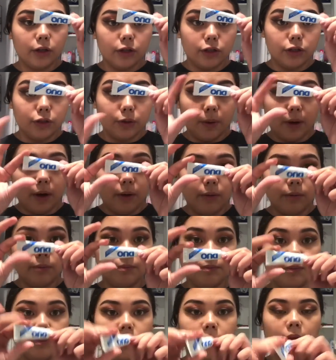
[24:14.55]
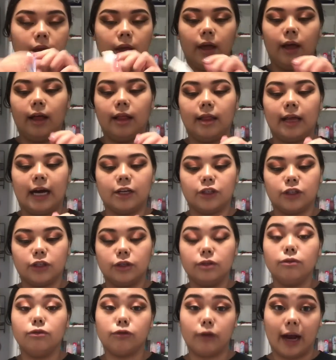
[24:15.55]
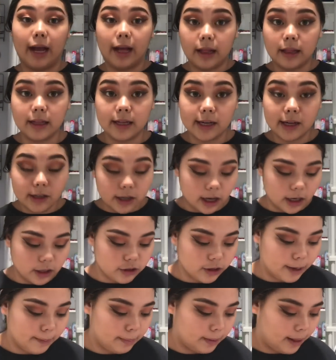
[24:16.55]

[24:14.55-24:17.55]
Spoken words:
Duo lash glue, dry clear, not dry